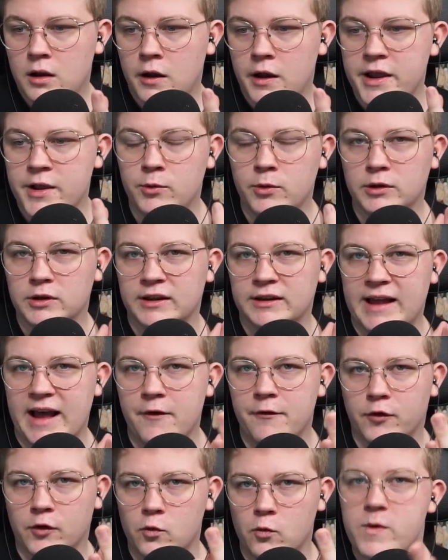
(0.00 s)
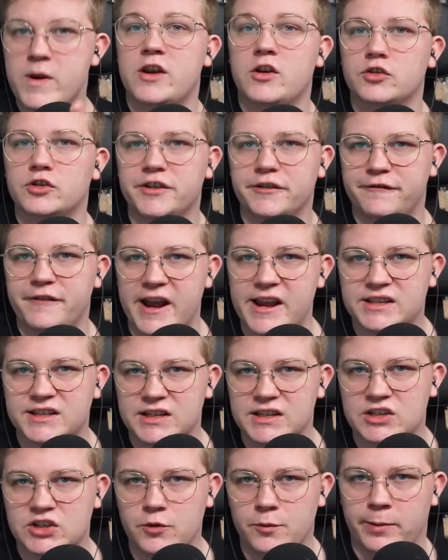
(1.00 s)
It will allow for weaker
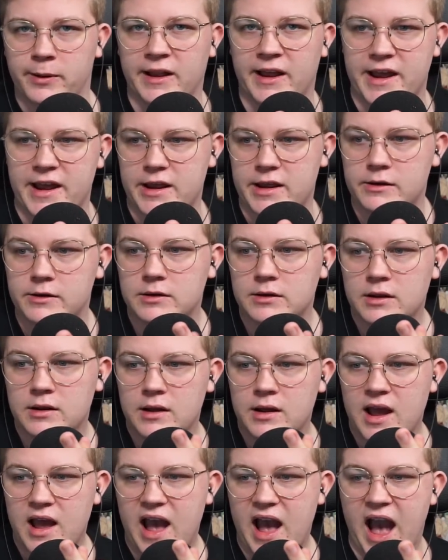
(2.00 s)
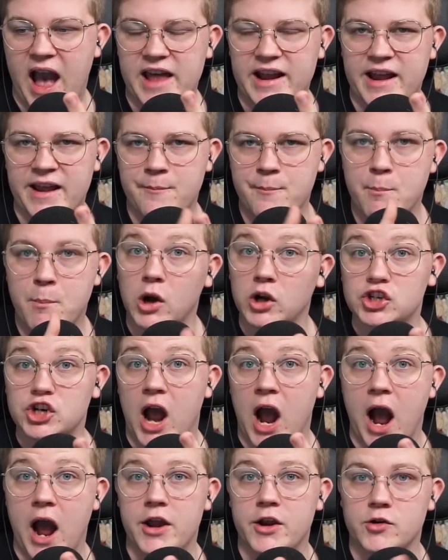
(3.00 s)
devices to play at a much
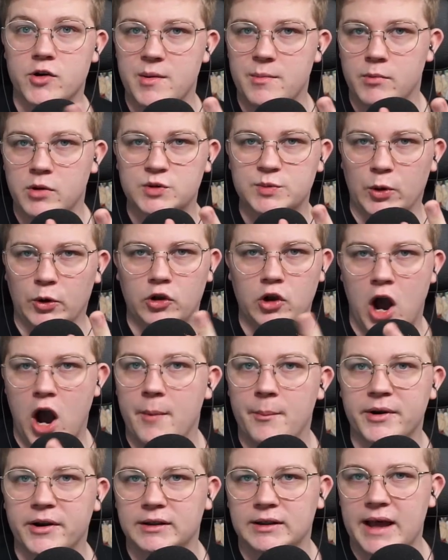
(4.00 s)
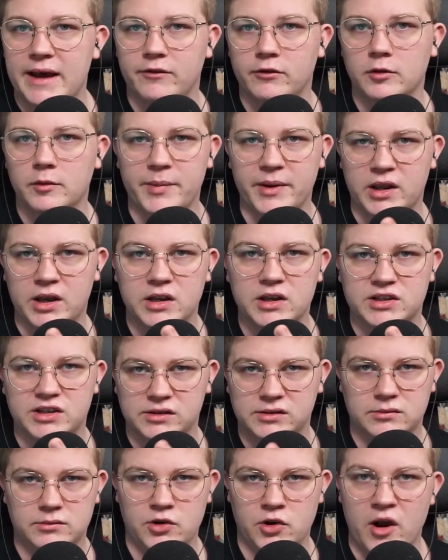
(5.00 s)
higher and much more competent level
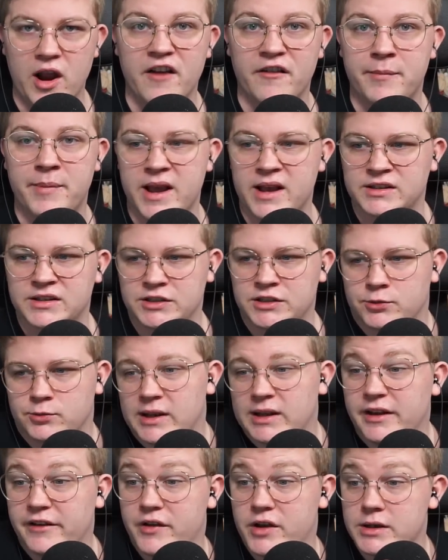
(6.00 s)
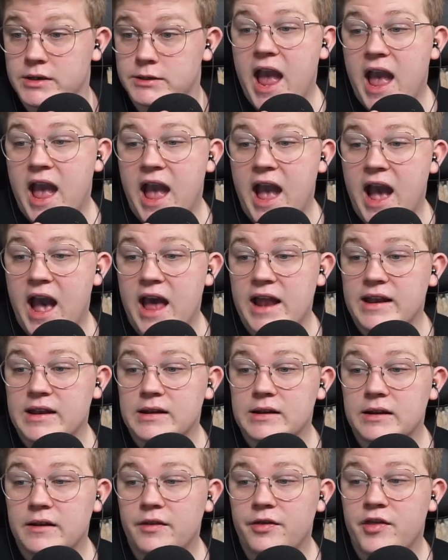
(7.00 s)
because your FPS is irrelevant,
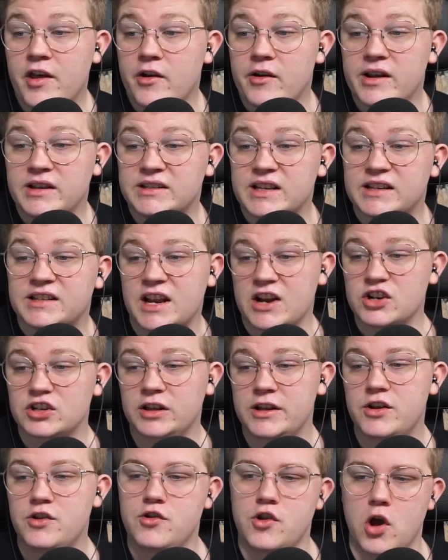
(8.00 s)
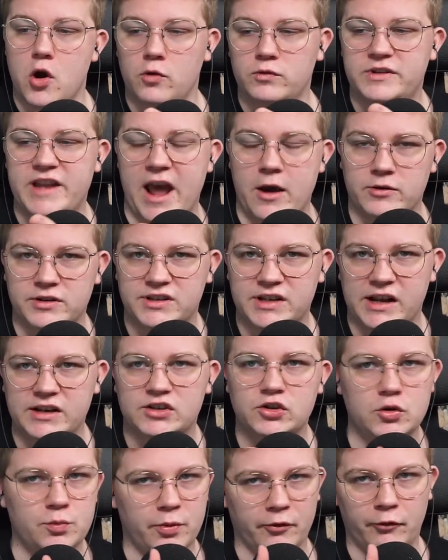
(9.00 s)
and there is essentially no
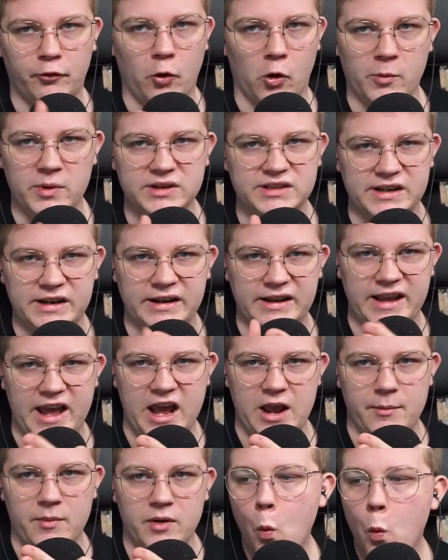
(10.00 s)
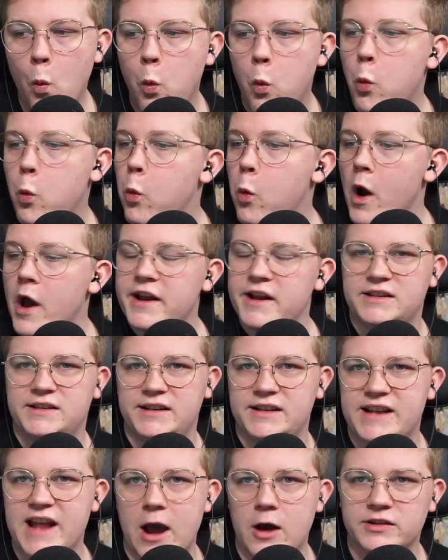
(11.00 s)
downsides to performance in-game. What is
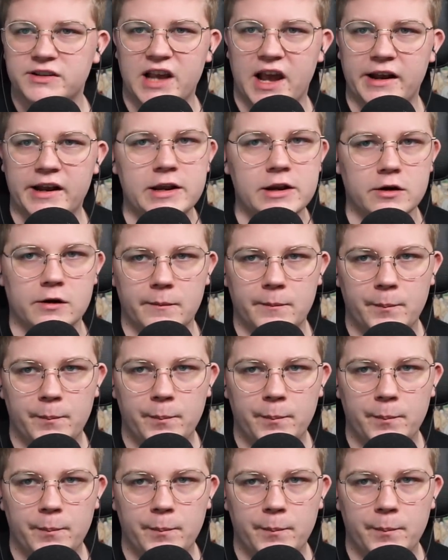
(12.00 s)
the downside here?